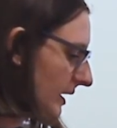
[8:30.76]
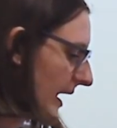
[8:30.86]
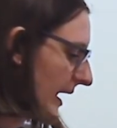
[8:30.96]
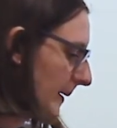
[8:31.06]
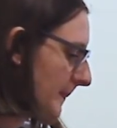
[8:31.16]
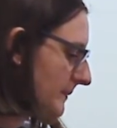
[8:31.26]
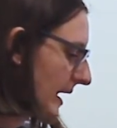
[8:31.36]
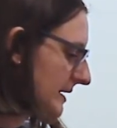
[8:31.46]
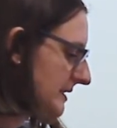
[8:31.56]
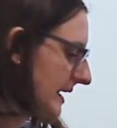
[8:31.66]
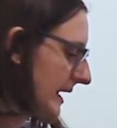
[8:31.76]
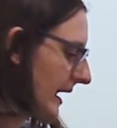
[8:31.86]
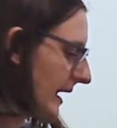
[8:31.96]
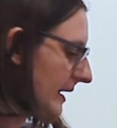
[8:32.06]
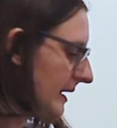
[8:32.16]
And
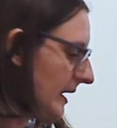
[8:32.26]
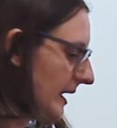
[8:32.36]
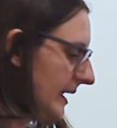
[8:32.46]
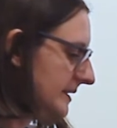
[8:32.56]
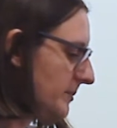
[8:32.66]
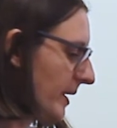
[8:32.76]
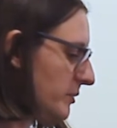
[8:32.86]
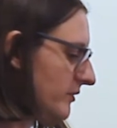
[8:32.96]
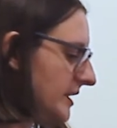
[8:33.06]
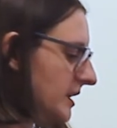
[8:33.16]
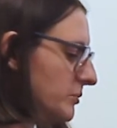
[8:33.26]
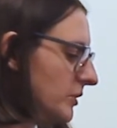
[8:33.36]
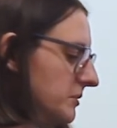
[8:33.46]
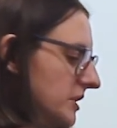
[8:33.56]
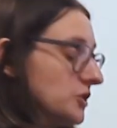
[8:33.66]
here it's about providing
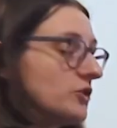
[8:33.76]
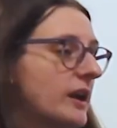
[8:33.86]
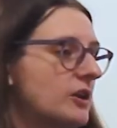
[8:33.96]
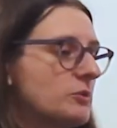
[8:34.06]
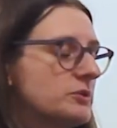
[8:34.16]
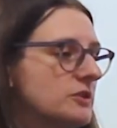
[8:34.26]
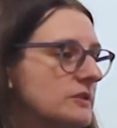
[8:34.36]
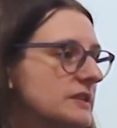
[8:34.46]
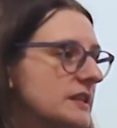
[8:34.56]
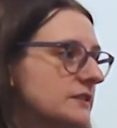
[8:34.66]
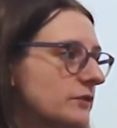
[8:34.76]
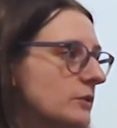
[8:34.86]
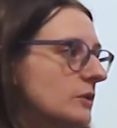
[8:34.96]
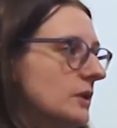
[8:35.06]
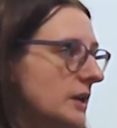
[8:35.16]
employment and training opportunities
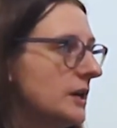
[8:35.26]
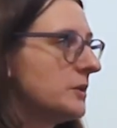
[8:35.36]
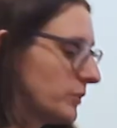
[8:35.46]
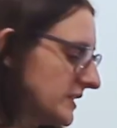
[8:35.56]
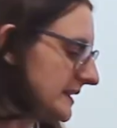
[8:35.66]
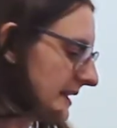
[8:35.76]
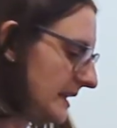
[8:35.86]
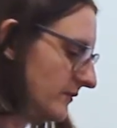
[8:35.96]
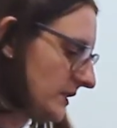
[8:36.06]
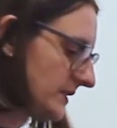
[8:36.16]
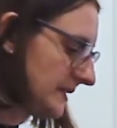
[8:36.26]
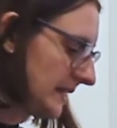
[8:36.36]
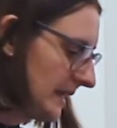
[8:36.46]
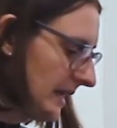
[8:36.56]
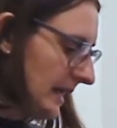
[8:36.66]
for prison leavers
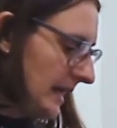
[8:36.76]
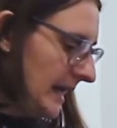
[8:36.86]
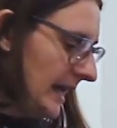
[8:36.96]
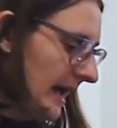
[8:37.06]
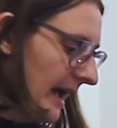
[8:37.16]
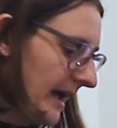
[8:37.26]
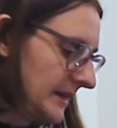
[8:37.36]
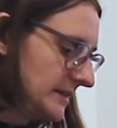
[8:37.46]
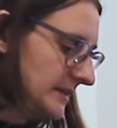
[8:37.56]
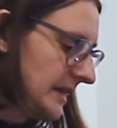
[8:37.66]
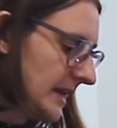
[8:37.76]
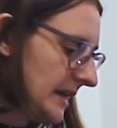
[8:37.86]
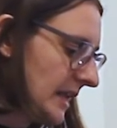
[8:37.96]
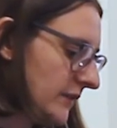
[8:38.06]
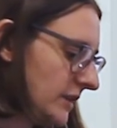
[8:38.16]
and
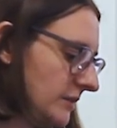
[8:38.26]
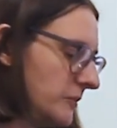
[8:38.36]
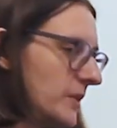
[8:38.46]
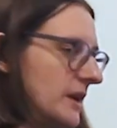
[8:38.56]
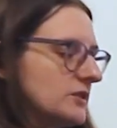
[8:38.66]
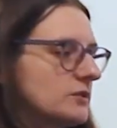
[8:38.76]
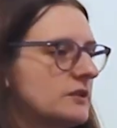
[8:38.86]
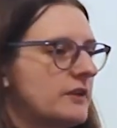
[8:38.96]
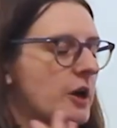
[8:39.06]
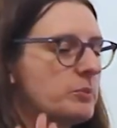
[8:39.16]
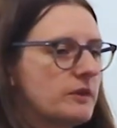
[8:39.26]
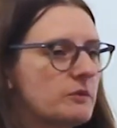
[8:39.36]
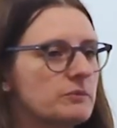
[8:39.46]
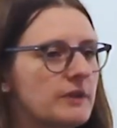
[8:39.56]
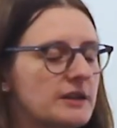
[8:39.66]
giving them a sort of helping
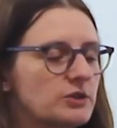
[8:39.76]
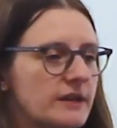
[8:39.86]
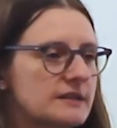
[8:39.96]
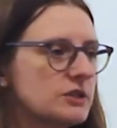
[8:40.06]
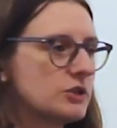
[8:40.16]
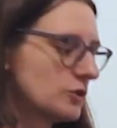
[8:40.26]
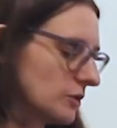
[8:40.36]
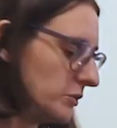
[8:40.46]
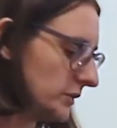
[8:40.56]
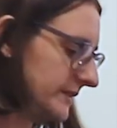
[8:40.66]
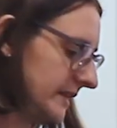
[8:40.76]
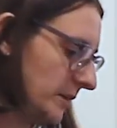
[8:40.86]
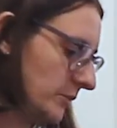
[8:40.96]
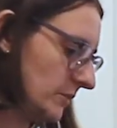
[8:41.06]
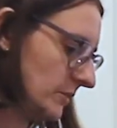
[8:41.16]
them their transition to a more
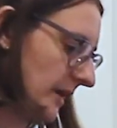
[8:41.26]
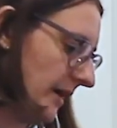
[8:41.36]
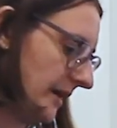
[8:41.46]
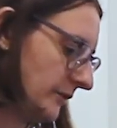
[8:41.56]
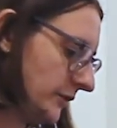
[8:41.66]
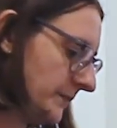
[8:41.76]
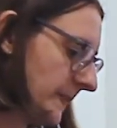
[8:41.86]
stable life.